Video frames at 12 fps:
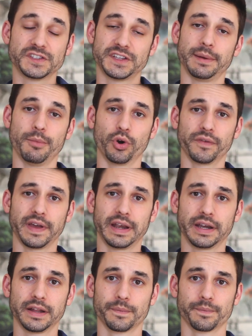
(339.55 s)
to stay
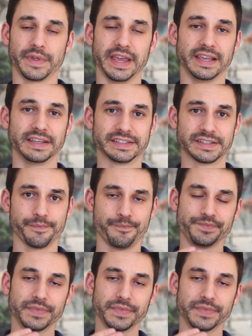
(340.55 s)
motivated is